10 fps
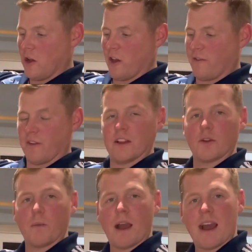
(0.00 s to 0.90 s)
I filled it
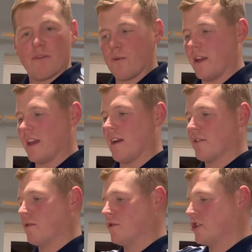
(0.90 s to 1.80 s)
up halfway, gave it
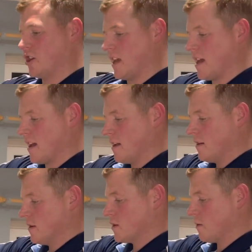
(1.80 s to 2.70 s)
a good shake.
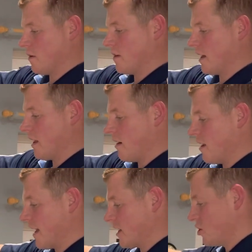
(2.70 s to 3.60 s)
So I'm gonna get all that